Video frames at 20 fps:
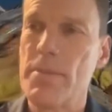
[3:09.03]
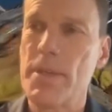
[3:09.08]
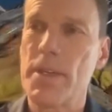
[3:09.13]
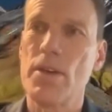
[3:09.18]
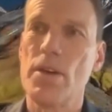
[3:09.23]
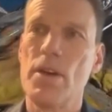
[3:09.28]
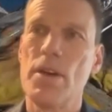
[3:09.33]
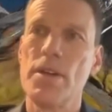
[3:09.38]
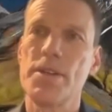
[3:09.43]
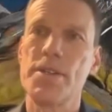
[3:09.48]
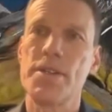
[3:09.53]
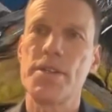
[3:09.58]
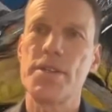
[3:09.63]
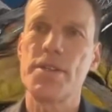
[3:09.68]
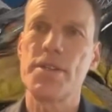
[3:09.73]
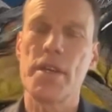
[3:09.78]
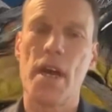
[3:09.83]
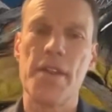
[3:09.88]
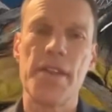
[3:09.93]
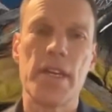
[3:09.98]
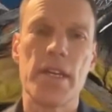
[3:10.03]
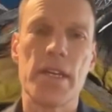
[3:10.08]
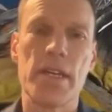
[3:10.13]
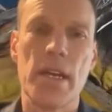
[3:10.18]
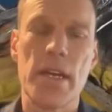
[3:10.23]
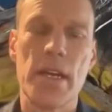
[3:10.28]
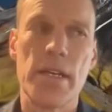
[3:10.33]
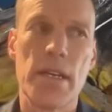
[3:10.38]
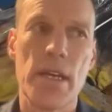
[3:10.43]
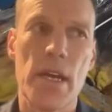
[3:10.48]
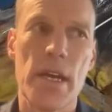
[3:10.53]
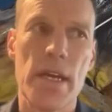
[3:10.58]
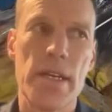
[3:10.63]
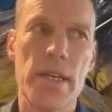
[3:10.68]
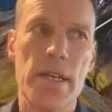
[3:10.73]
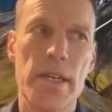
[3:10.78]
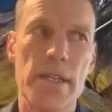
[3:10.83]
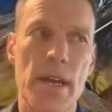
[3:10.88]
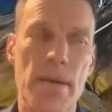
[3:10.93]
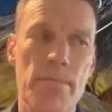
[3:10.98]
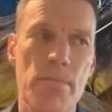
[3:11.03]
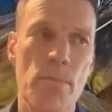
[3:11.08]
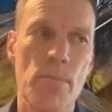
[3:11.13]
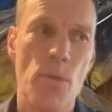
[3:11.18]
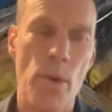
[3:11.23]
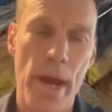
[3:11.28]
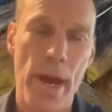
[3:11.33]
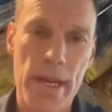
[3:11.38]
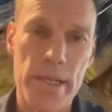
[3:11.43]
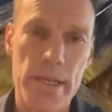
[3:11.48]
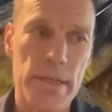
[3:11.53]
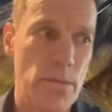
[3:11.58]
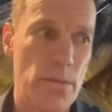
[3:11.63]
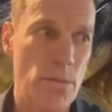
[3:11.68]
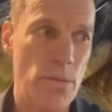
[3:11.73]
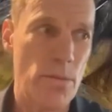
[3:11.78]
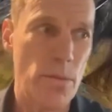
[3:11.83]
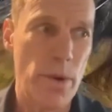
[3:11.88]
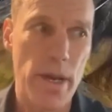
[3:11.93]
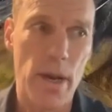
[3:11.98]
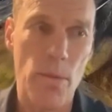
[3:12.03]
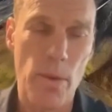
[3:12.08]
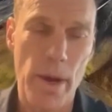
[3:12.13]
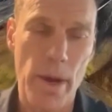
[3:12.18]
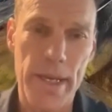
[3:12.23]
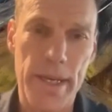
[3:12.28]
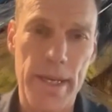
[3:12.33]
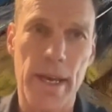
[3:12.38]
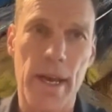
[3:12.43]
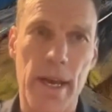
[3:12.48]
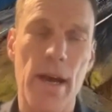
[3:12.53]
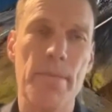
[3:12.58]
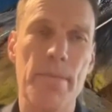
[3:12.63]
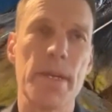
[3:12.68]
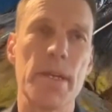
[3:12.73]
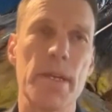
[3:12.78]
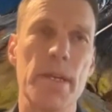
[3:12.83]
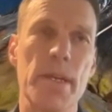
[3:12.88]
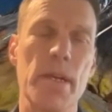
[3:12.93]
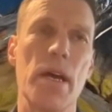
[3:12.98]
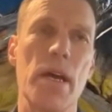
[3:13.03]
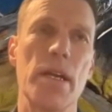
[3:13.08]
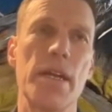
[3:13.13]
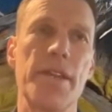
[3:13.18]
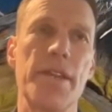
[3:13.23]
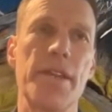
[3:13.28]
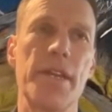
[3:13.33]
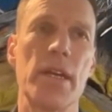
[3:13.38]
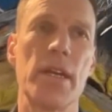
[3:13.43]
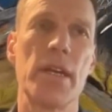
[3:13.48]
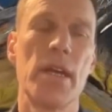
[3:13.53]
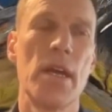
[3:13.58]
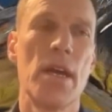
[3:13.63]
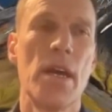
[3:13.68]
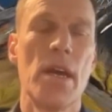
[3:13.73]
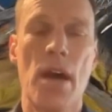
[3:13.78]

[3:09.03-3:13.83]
because I think in some ways we are waking up, and I think,